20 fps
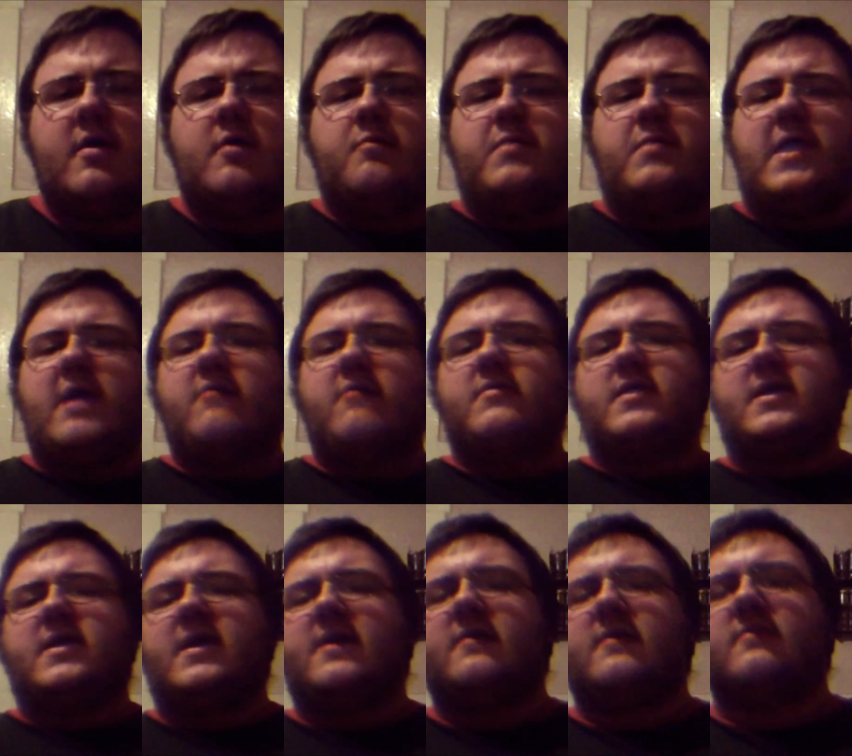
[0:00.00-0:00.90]

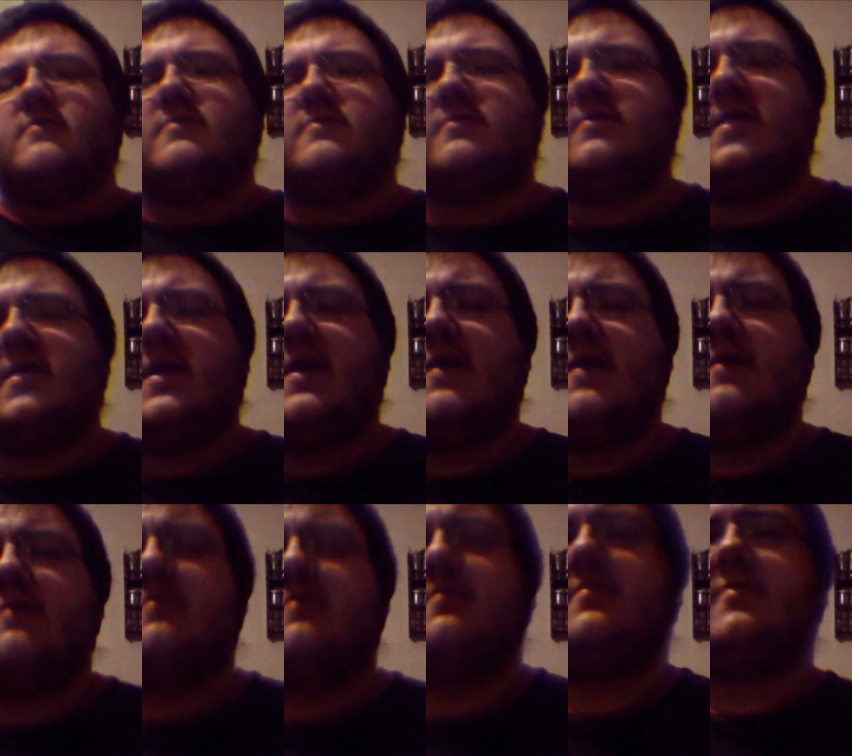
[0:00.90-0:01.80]
Perry is
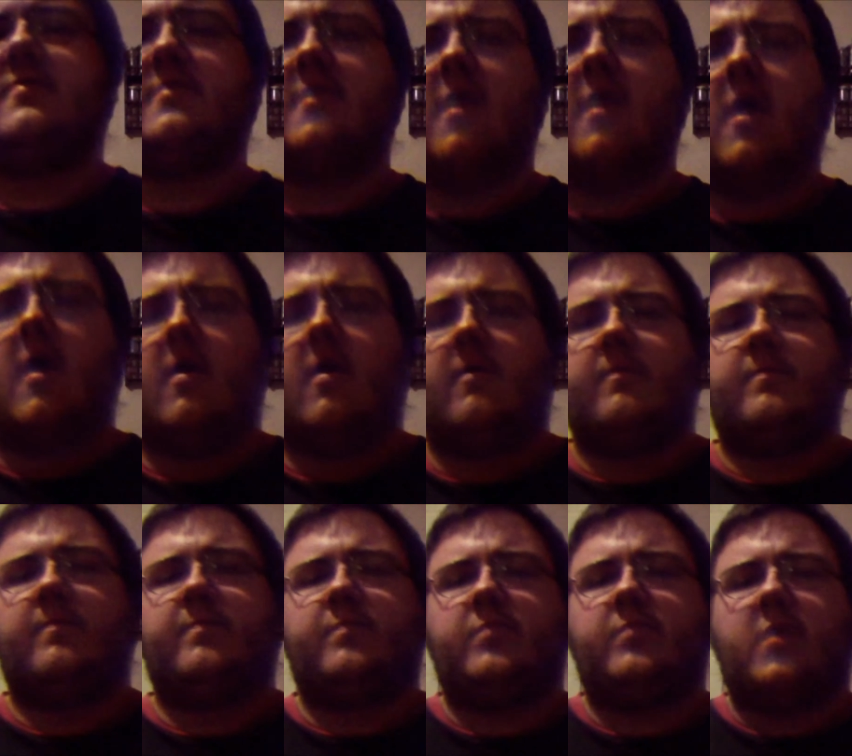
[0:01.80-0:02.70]
is
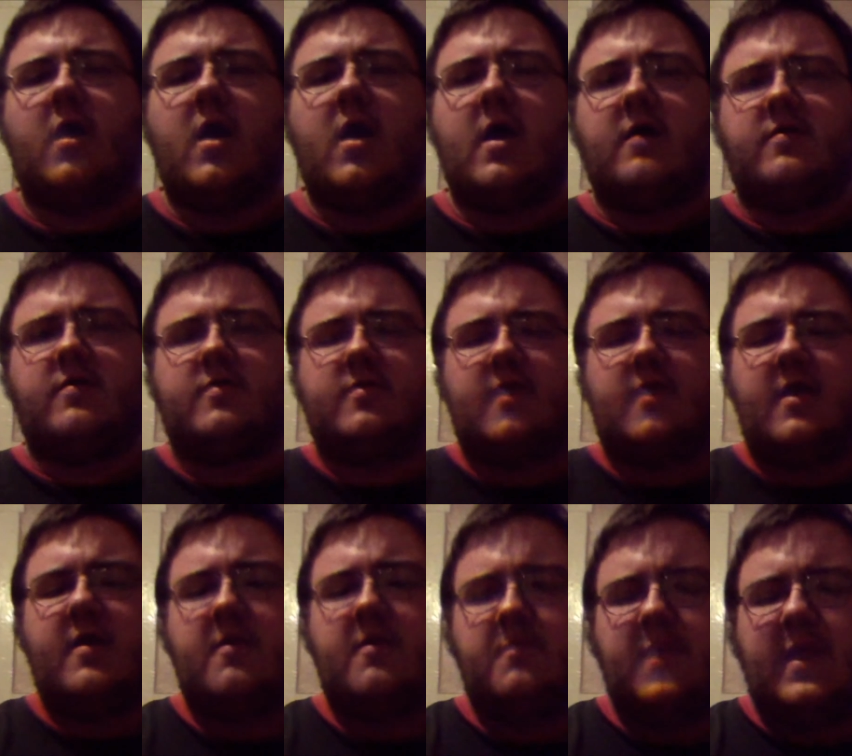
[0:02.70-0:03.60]
um, hard
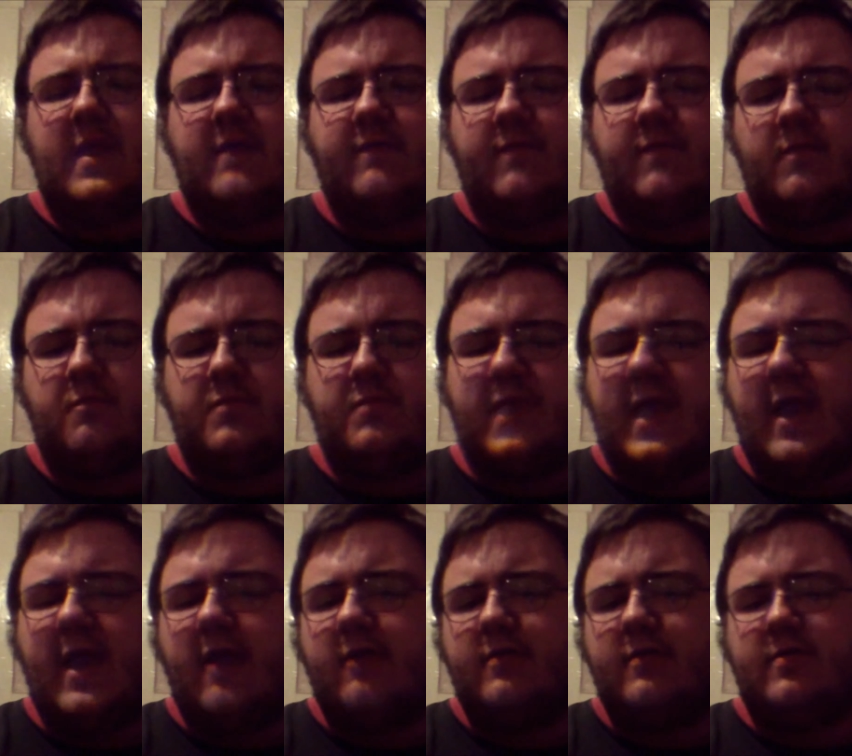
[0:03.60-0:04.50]
cider made from
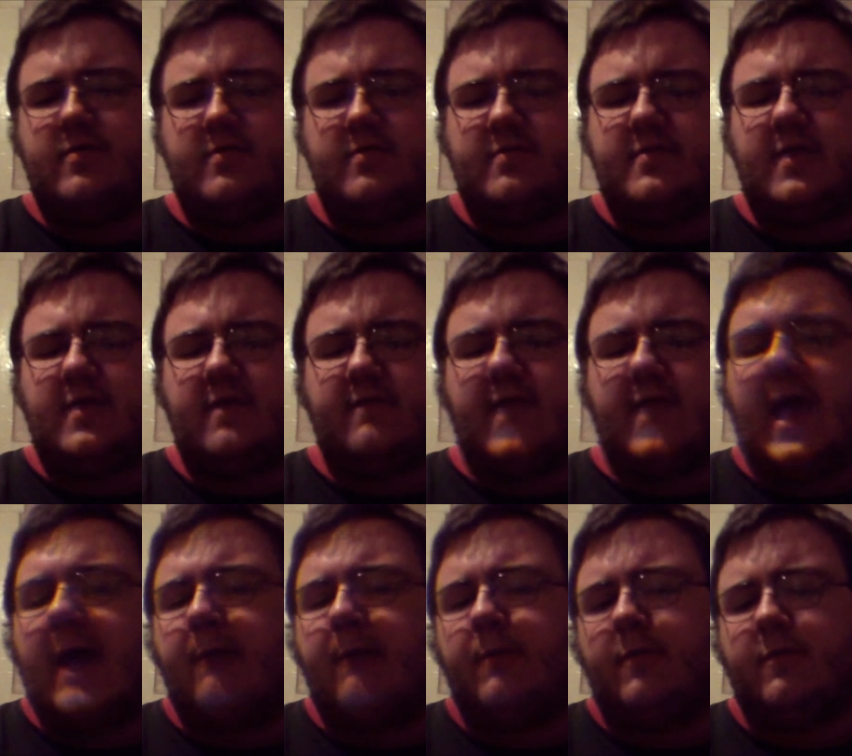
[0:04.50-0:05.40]
pears instead of
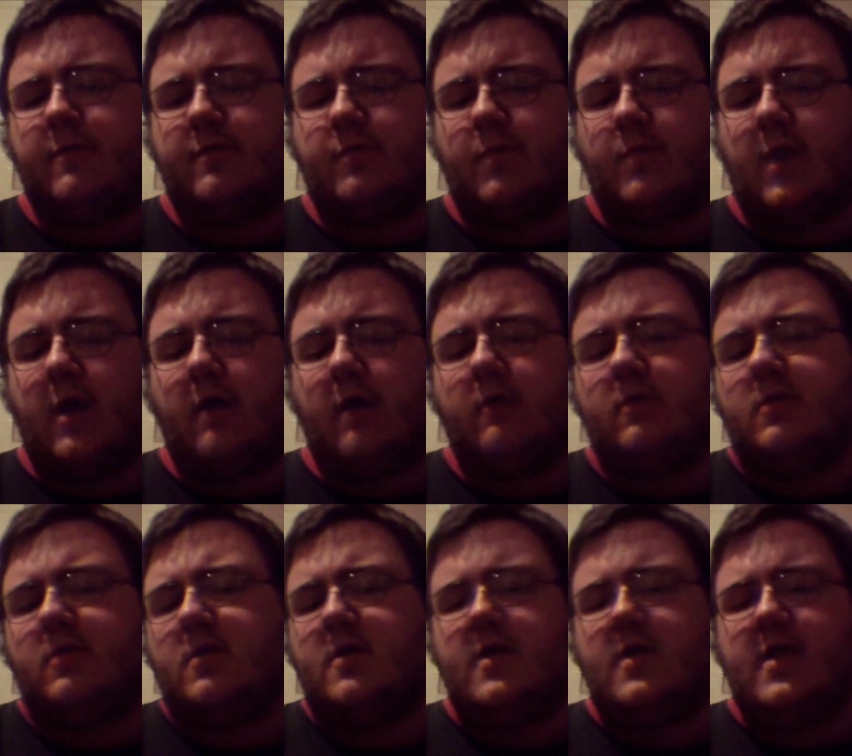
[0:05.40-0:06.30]
apples. Well,
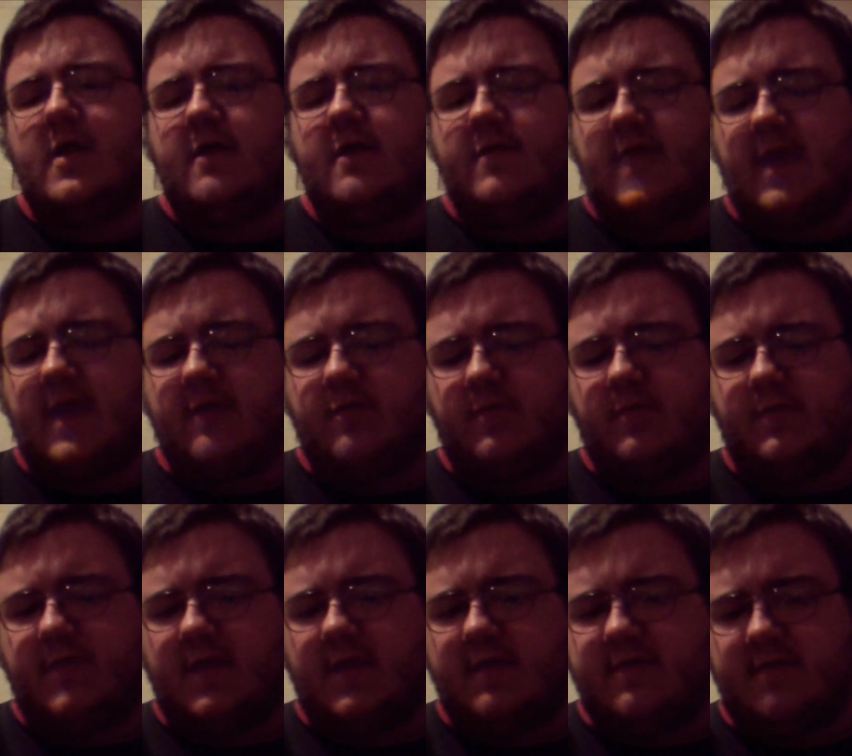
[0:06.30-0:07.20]
that's
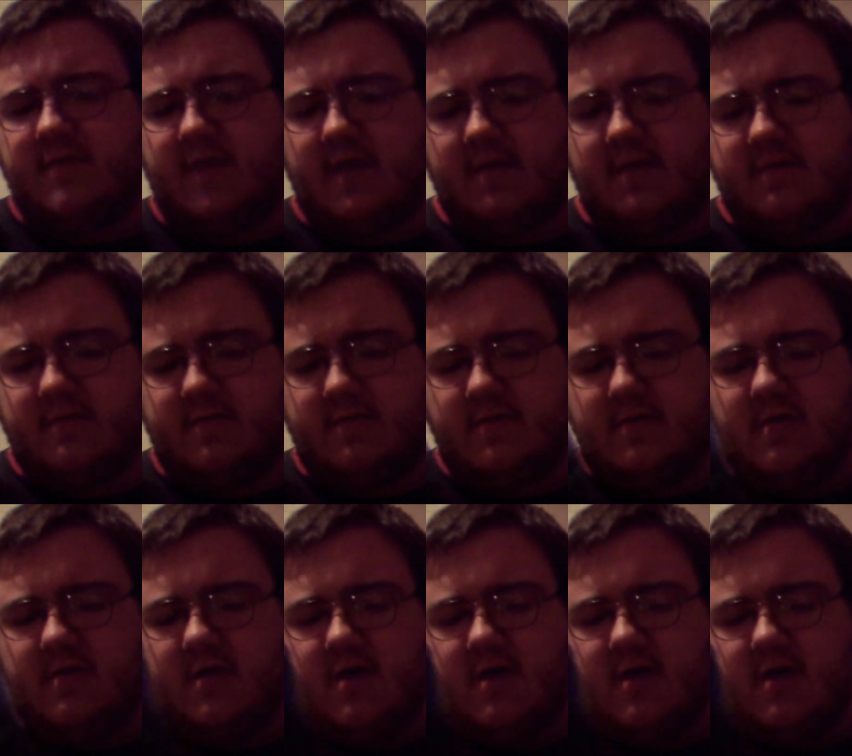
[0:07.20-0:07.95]
what this is.